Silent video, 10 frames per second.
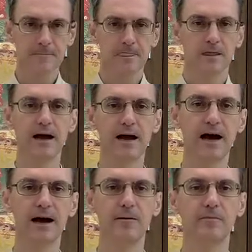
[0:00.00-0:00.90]

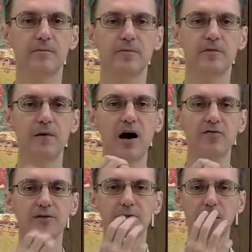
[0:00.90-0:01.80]
The mouth is
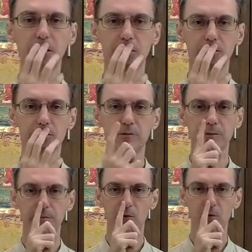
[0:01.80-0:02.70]
closed. We
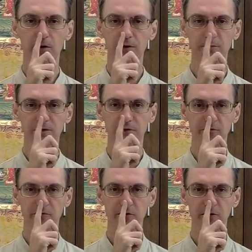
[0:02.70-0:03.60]
always breathe through the
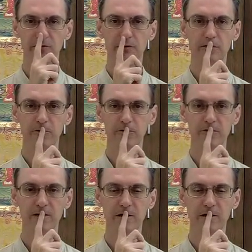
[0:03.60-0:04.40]
nose, not through the mouth.